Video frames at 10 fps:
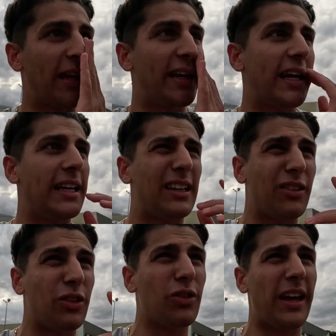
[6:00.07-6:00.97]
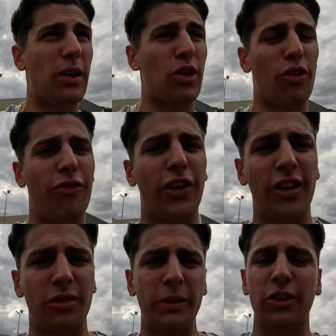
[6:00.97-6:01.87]
then they got
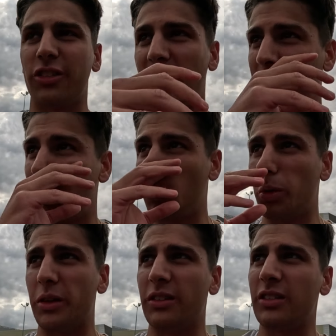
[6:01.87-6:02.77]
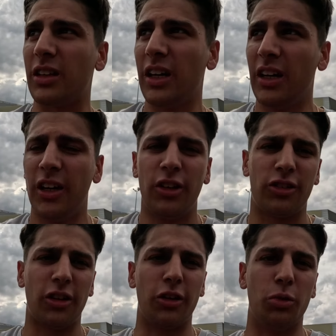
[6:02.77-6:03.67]
first and we got second in a woman's,
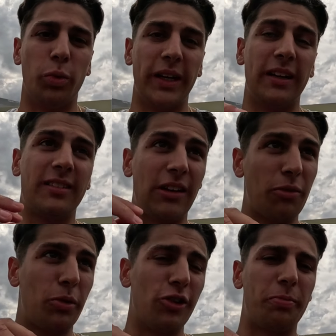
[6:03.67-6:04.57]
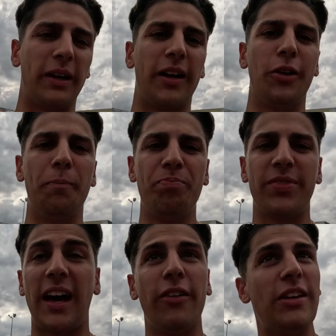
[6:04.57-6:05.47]
so we're 7 points behind them.
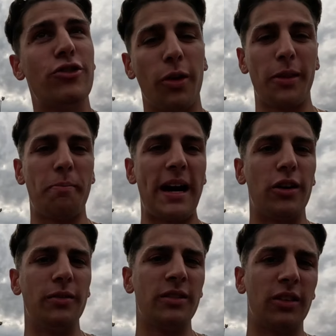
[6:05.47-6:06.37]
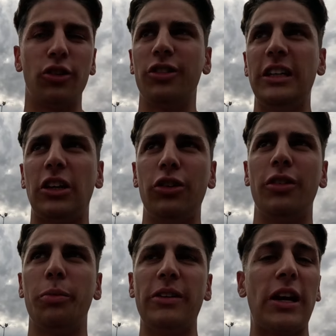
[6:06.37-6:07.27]
Now they've dropped the baton, got
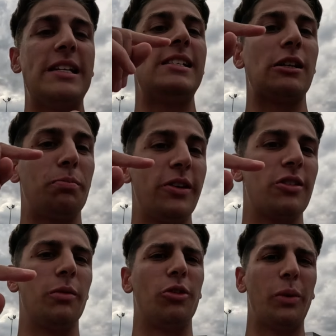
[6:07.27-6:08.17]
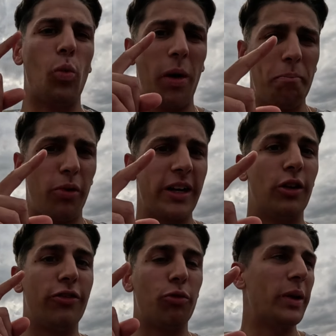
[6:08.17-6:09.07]
DQ'd, and we've gained 6 points on them, so we're 1 point
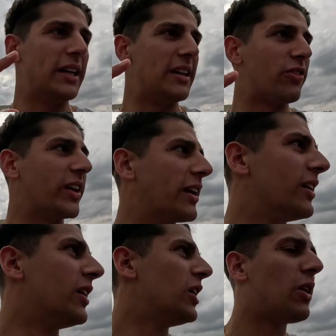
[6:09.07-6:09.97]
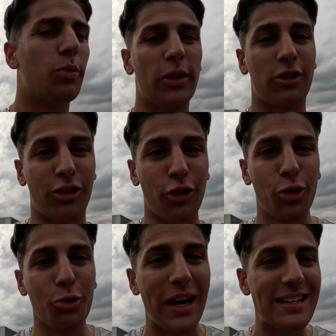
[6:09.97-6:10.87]
off of winning this thing. With
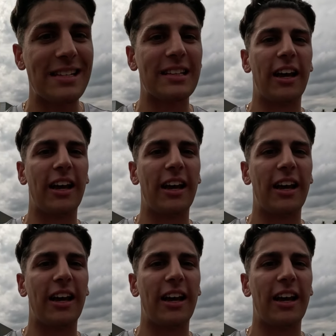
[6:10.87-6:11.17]
2 races